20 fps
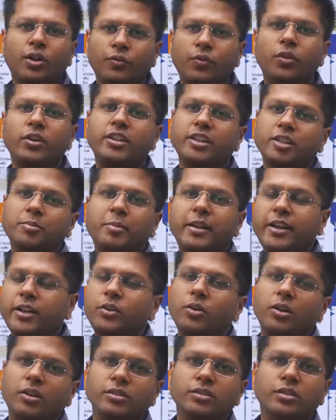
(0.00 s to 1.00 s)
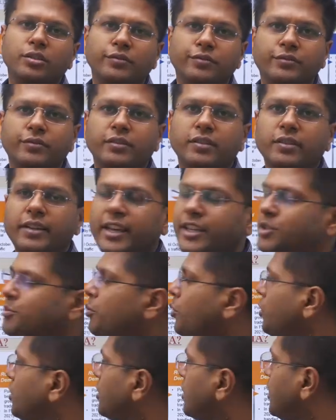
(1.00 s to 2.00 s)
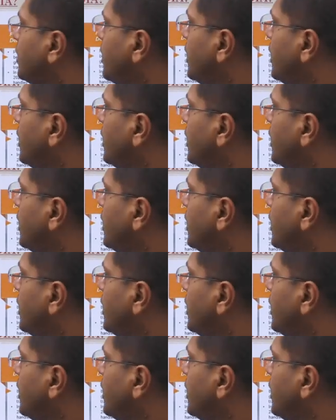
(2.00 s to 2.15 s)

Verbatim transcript: four hundred billion dollars of uh, export.